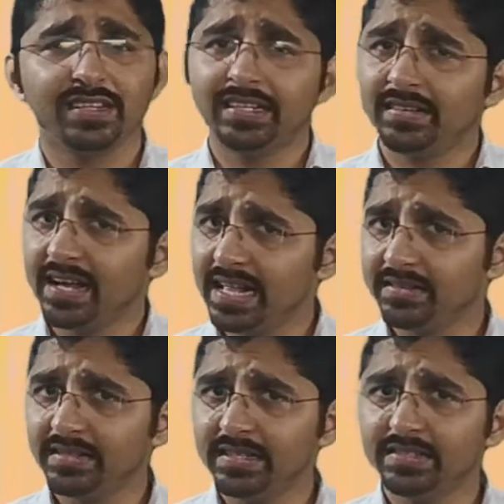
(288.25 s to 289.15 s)

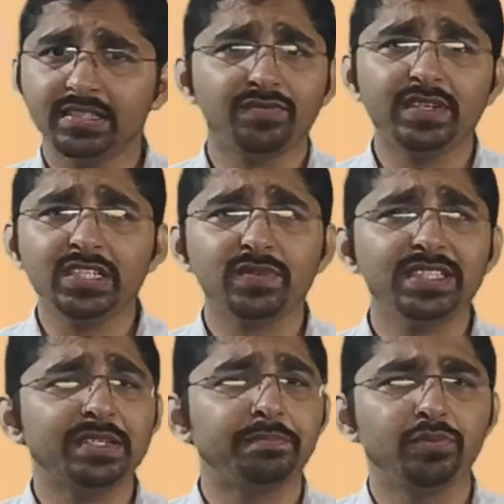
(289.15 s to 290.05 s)
The first one
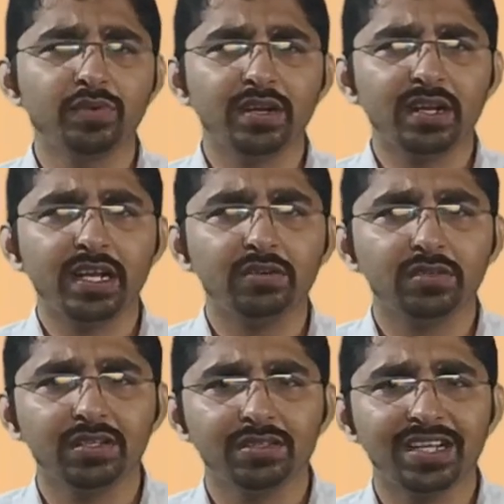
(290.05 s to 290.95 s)
is a poor
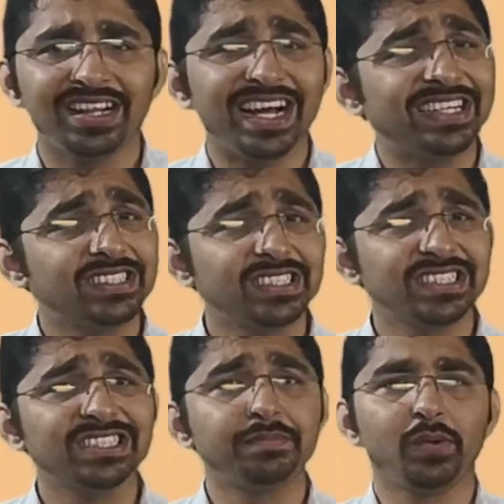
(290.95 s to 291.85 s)
layout, the large
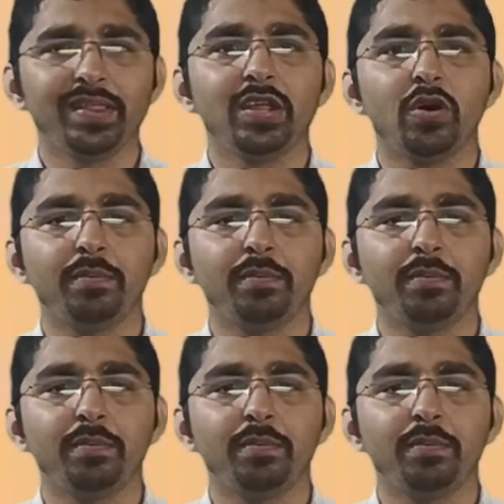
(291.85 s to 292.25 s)
distance between the